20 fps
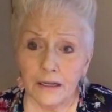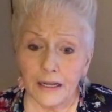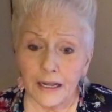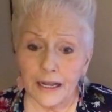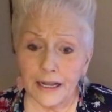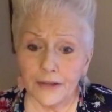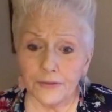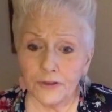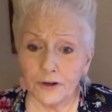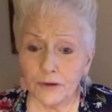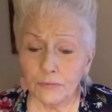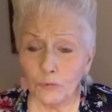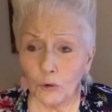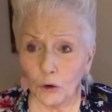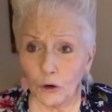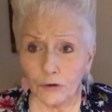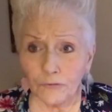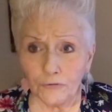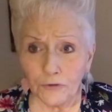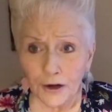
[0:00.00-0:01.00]
And they're
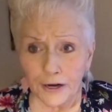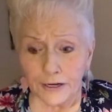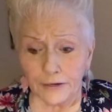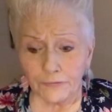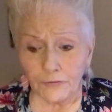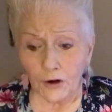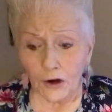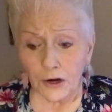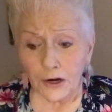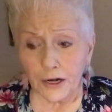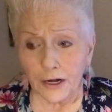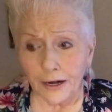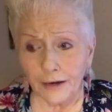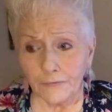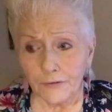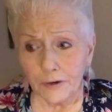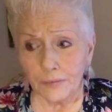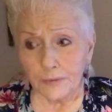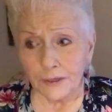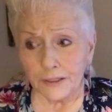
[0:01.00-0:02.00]
more afraid of our
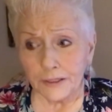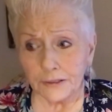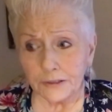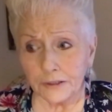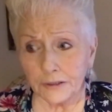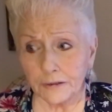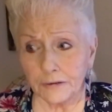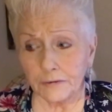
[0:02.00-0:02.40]
government